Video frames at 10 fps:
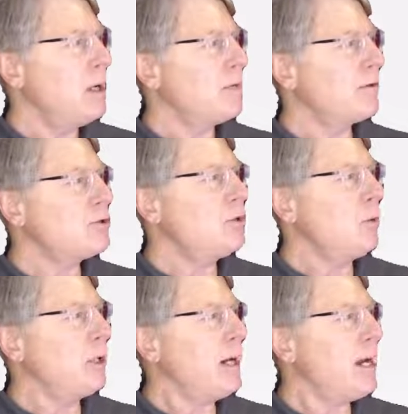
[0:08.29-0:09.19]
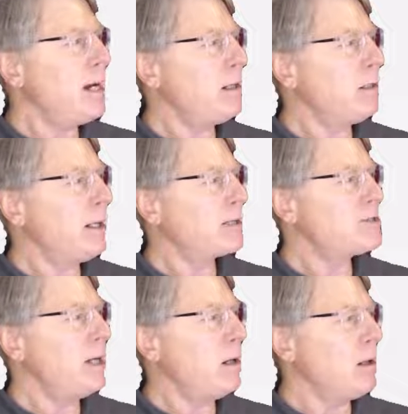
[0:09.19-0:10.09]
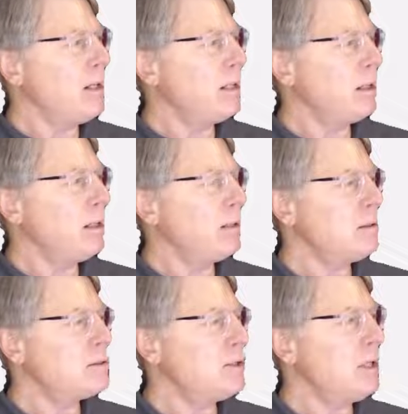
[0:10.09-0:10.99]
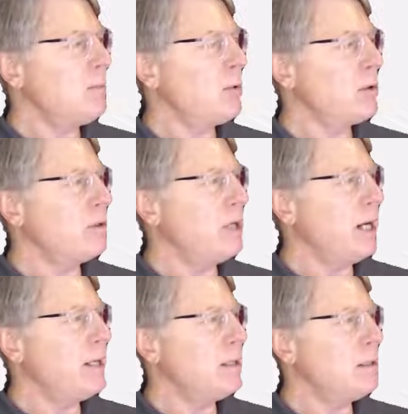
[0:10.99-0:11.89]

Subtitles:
First, you want to add an Excel icon to import the data.